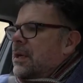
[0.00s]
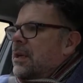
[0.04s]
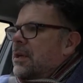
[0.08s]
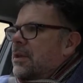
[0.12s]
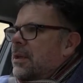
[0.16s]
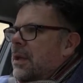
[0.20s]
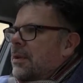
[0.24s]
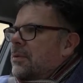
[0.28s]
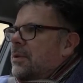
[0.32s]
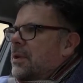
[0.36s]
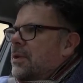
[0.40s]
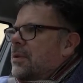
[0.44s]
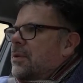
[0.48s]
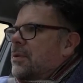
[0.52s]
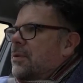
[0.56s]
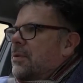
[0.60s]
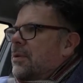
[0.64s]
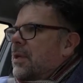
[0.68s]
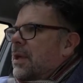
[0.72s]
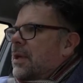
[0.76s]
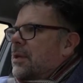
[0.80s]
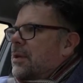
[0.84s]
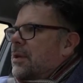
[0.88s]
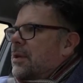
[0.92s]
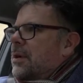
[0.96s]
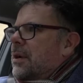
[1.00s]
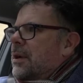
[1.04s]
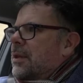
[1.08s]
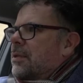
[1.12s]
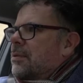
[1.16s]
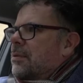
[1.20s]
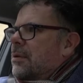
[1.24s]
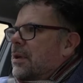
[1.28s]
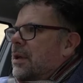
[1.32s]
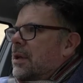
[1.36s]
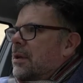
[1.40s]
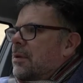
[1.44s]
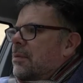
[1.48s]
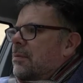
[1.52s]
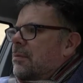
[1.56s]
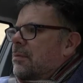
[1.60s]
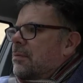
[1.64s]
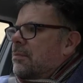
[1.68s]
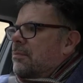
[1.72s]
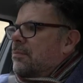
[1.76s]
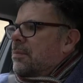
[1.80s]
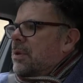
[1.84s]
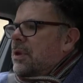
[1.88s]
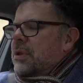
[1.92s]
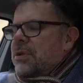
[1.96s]
You don't need to do that in the i3,
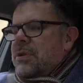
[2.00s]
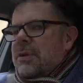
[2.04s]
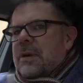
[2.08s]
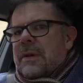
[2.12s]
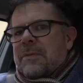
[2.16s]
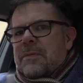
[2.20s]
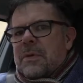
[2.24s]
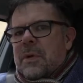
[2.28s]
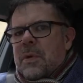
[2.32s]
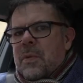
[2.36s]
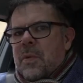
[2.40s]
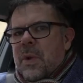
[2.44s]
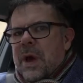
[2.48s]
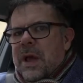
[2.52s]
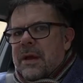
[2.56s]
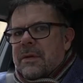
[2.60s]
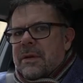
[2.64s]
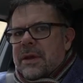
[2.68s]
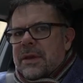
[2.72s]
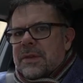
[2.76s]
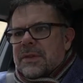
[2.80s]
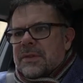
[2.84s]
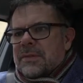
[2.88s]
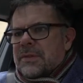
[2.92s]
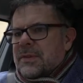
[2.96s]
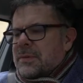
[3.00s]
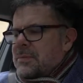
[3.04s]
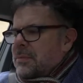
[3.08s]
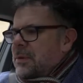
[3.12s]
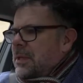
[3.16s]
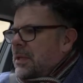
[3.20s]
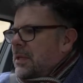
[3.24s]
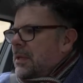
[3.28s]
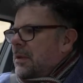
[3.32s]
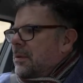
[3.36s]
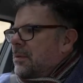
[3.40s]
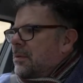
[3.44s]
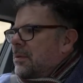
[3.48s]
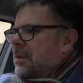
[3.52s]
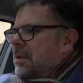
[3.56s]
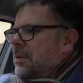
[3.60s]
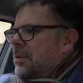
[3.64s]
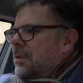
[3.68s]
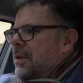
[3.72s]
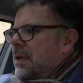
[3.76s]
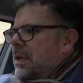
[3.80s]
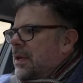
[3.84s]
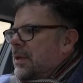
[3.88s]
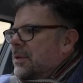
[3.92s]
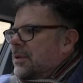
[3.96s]
but you do have to be wary of some of the
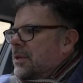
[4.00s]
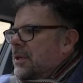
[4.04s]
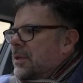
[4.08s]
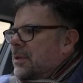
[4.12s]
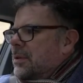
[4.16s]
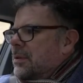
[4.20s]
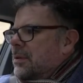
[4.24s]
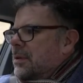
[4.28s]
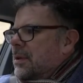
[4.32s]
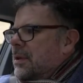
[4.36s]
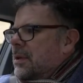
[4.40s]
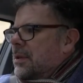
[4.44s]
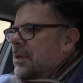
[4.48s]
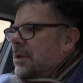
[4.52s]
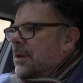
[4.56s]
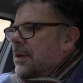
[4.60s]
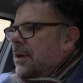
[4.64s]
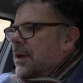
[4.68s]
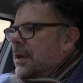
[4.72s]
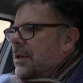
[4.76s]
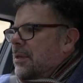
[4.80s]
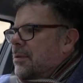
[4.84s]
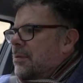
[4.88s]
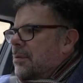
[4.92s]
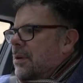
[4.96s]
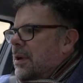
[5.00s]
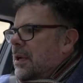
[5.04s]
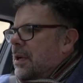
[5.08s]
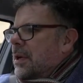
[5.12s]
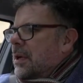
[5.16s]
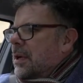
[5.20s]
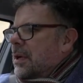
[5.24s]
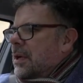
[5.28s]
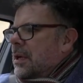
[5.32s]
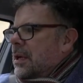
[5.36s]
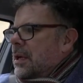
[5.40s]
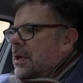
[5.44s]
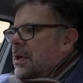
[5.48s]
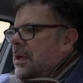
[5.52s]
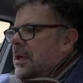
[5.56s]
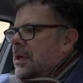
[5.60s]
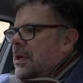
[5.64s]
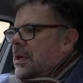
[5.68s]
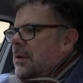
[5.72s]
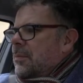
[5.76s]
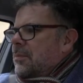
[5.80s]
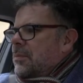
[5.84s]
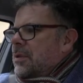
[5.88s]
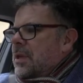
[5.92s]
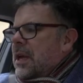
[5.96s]
things in the i3,
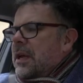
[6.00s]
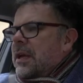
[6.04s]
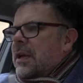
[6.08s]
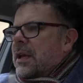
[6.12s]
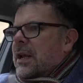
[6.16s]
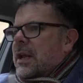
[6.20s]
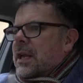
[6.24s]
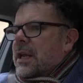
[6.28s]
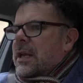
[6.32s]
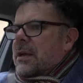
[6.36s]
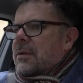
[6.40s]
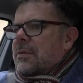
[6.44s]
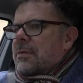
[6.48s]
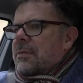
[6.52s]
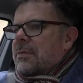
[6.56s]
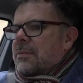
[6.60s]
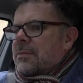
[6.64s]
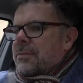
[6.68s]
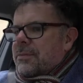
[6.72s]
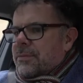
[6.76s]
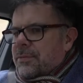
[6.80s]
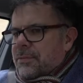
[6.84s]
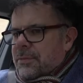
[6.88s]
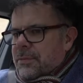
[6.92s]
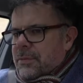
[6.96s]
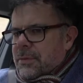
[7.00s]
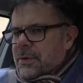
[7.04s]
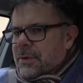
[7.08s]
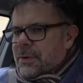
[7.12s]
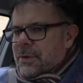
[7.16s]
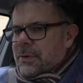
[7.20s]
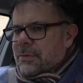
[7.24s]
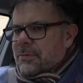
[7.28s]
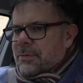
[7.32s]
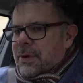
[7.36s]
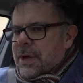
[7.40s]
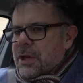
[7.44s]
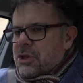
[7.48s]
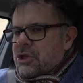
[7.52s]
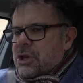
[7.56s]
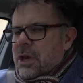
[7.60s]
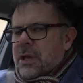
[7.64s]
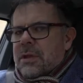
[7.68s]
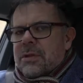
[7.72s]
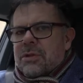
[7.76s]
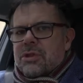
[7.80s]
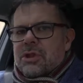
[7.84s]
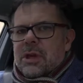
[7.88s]
particularly regen.